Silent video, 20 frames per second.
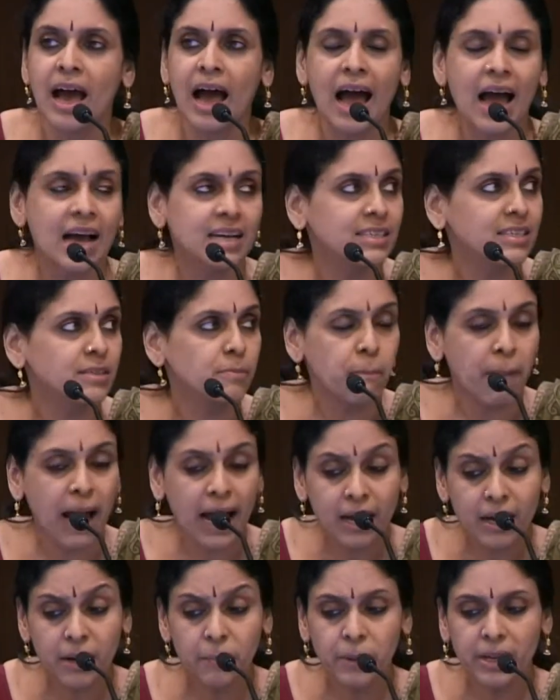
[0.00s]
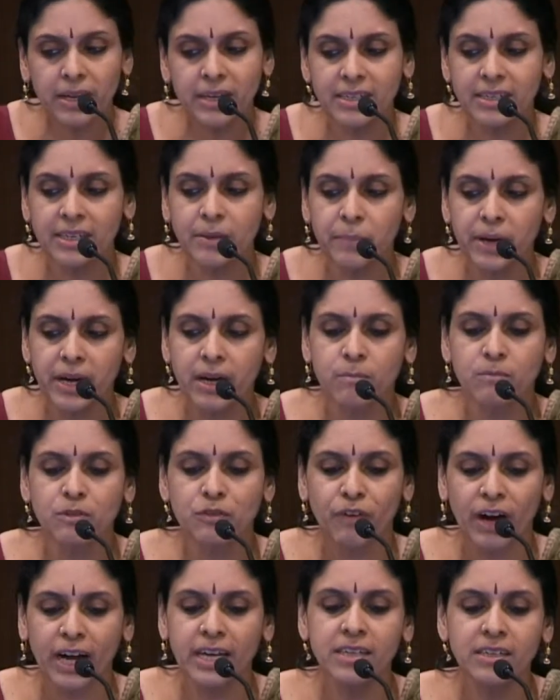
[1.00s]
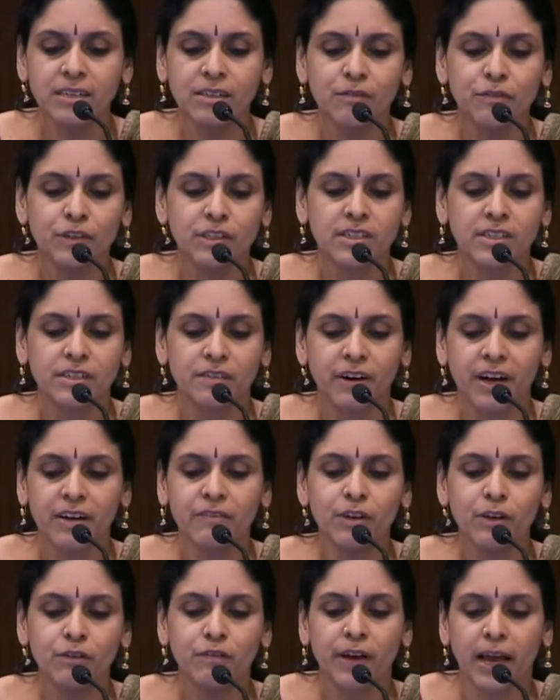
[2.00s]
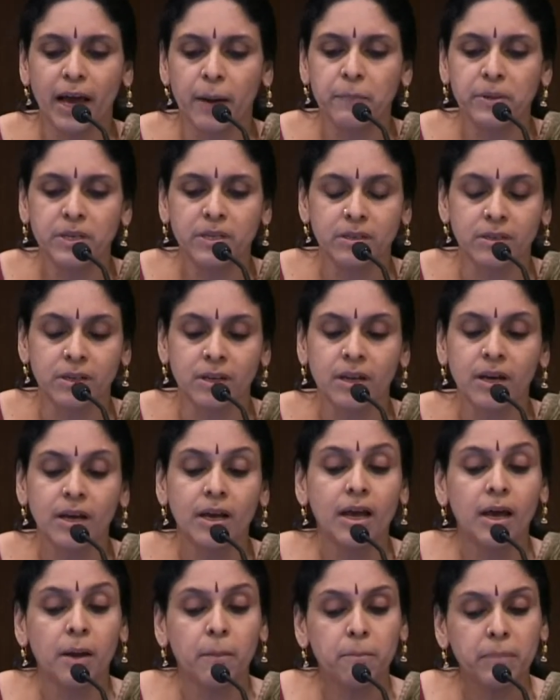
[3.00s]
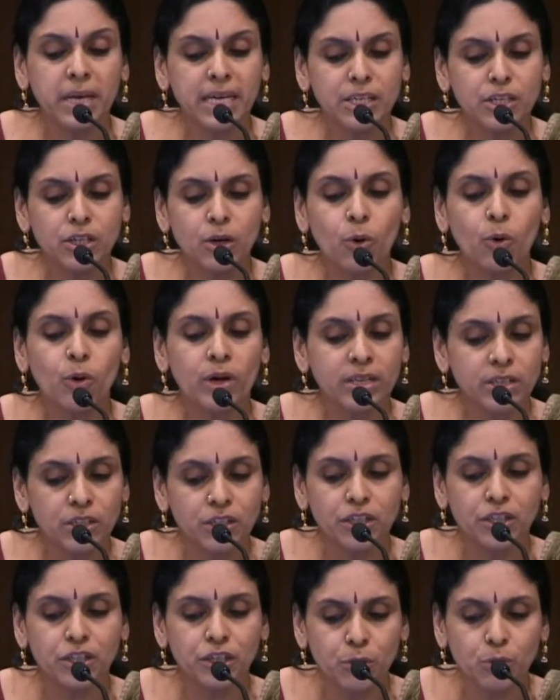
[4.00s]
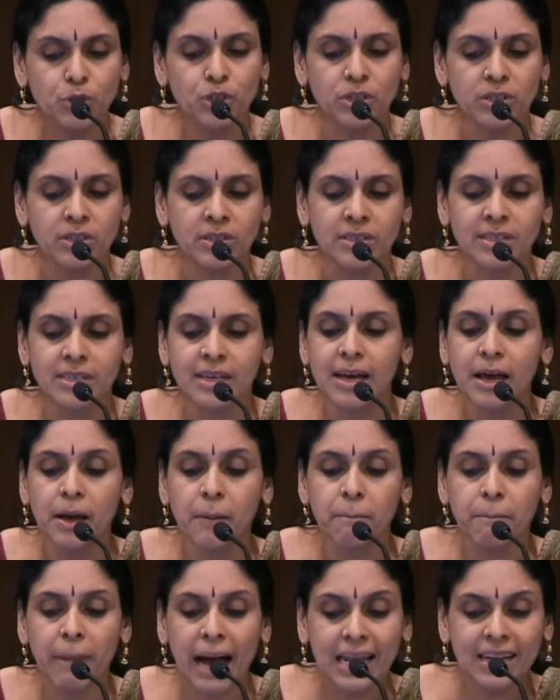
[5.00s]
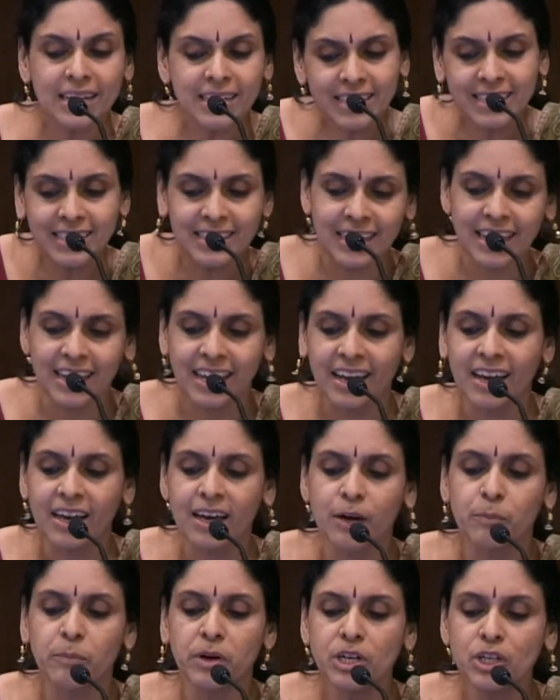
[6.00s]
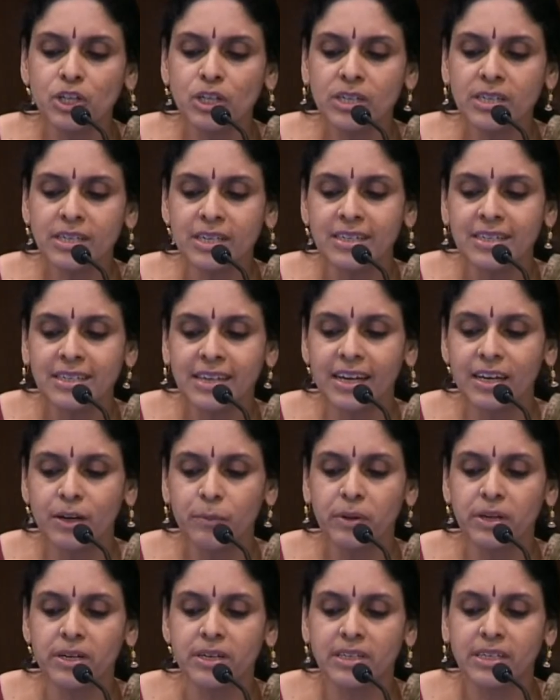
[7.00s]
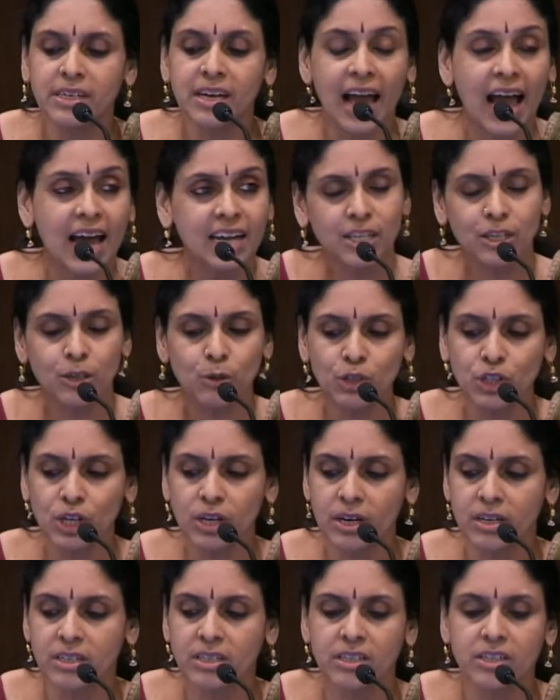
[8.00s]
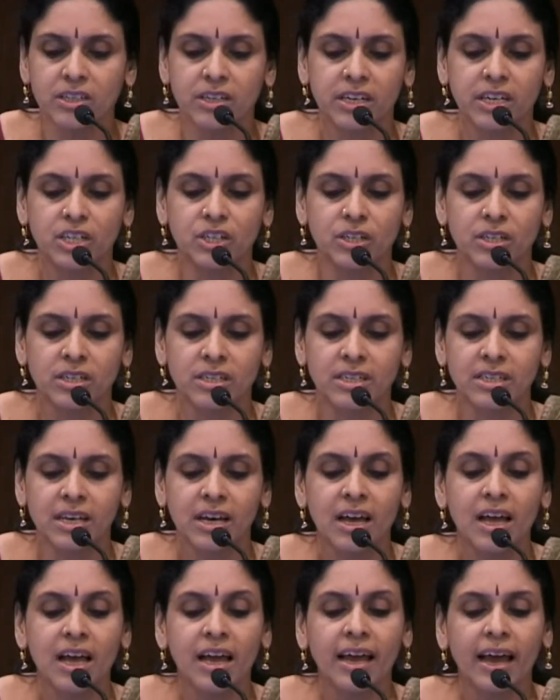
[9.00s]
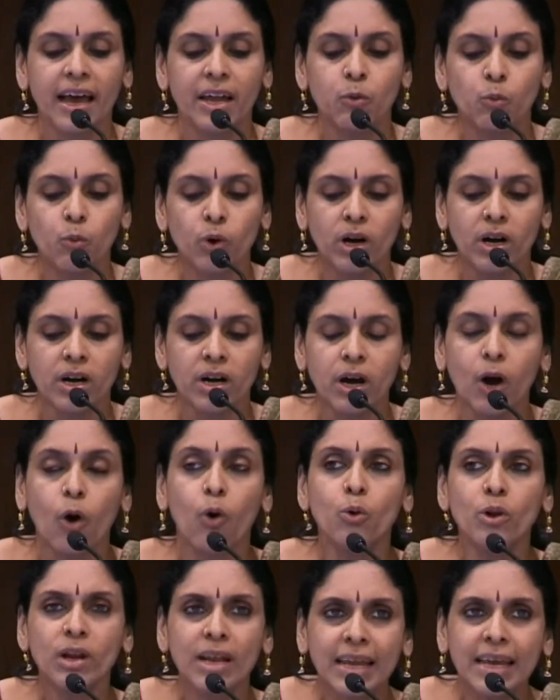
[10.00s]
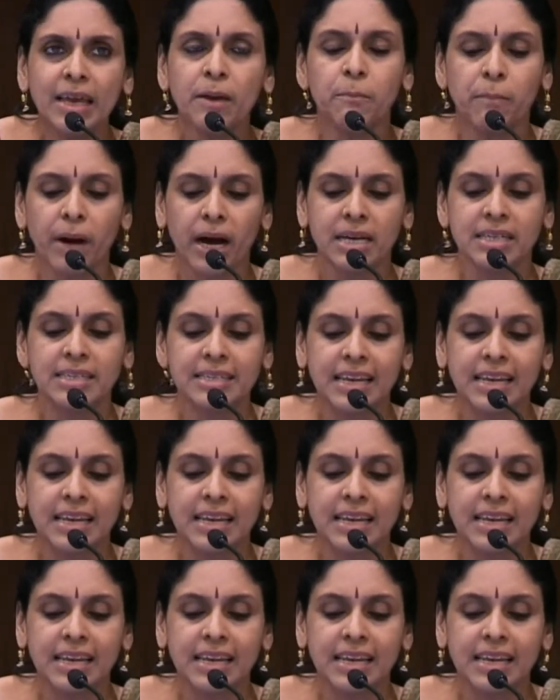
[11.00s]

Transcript: As bankability becomes vital for the survival of capital, meso institutions balancing commercial sustainability and social considerations can work only by